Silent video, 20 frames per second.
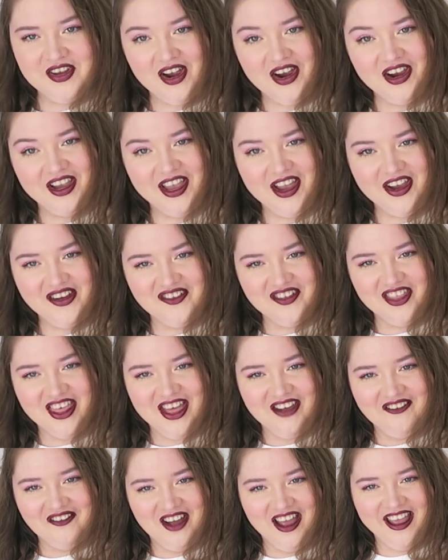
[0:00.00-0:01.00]
target, it over
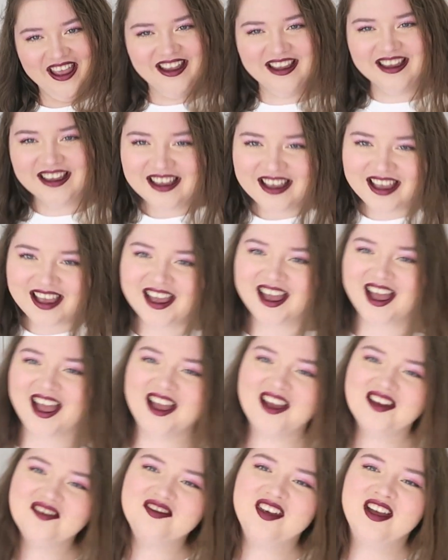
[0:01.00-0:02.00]
that way.
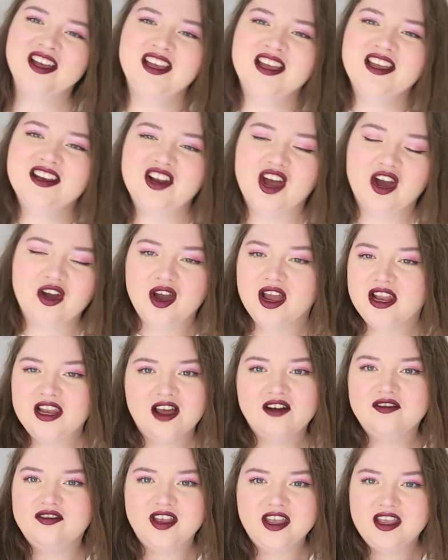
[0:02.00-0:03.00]
Um, no, I
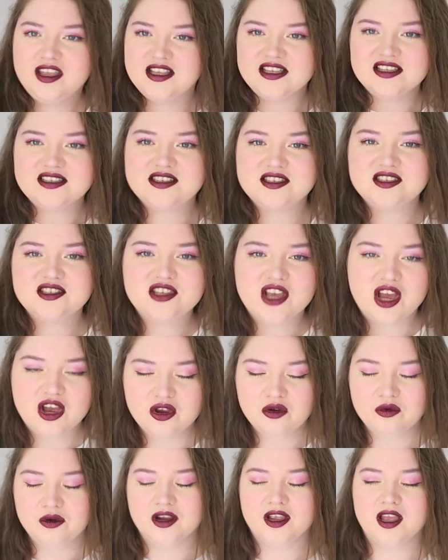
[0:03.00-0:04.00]
love it. It's
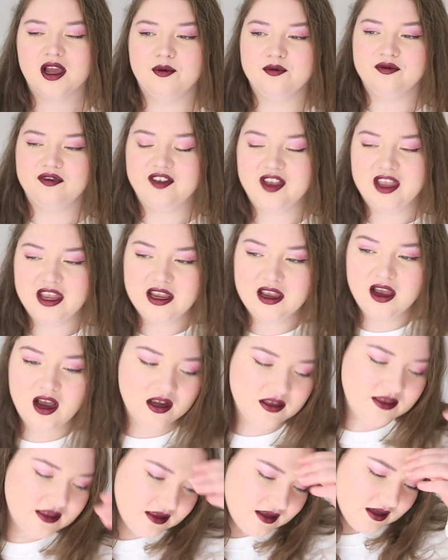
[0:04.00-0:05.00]
so comfy.
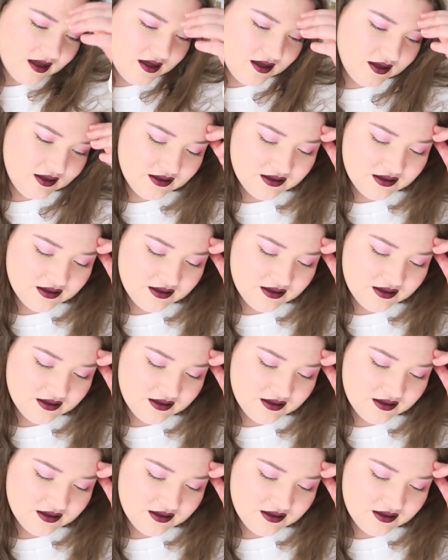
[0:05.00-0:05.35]
I. Uh,